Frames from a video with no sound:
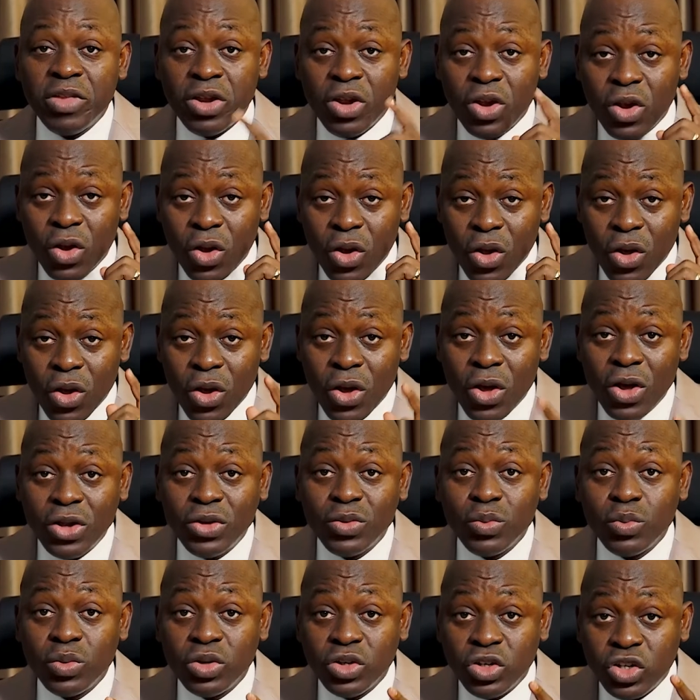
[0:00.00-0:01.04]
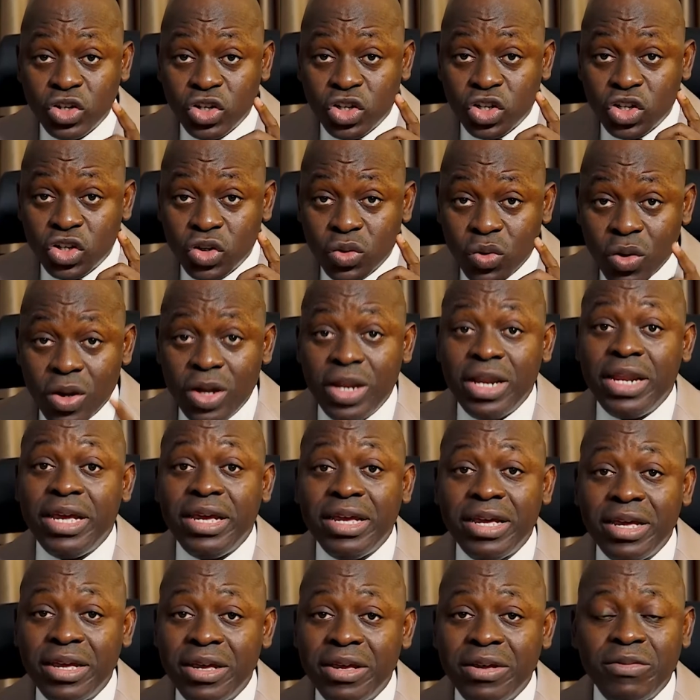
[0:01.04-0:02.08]
The Lord will surely
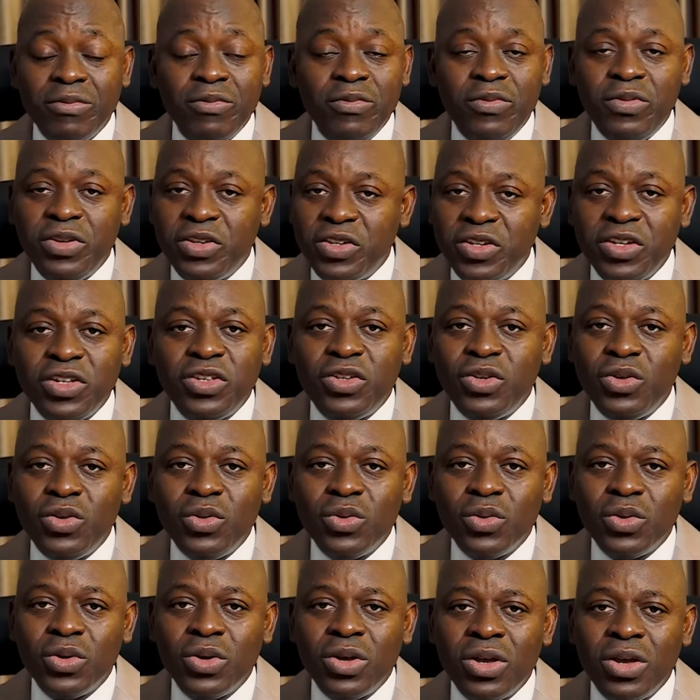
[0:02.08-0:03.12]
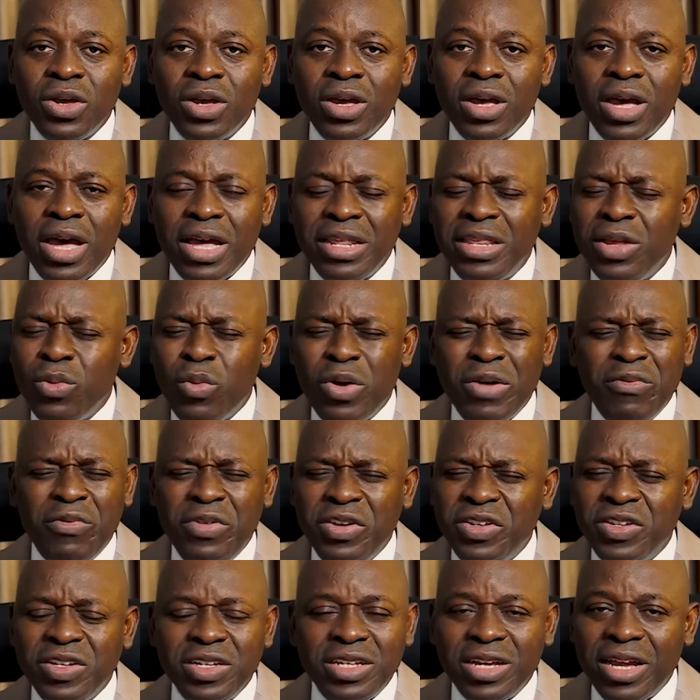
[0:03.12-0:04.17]
visit you. And they were
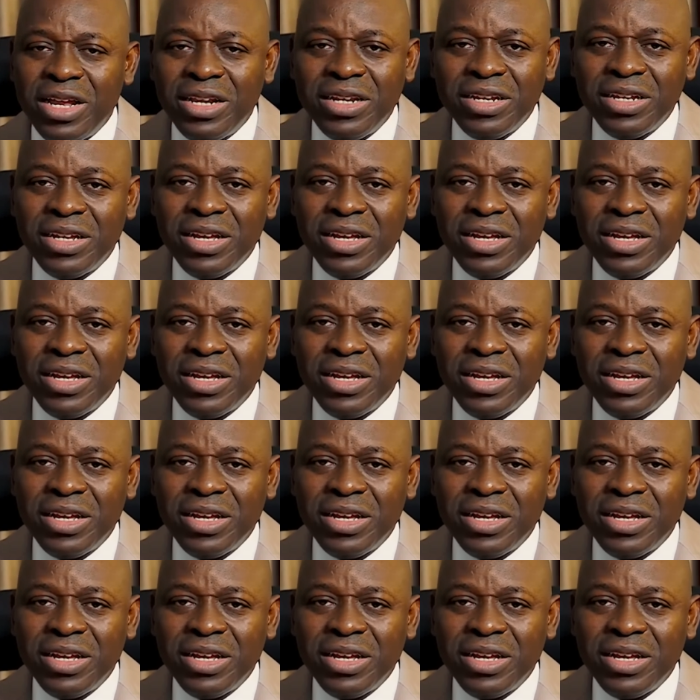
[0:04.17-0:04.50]
visited.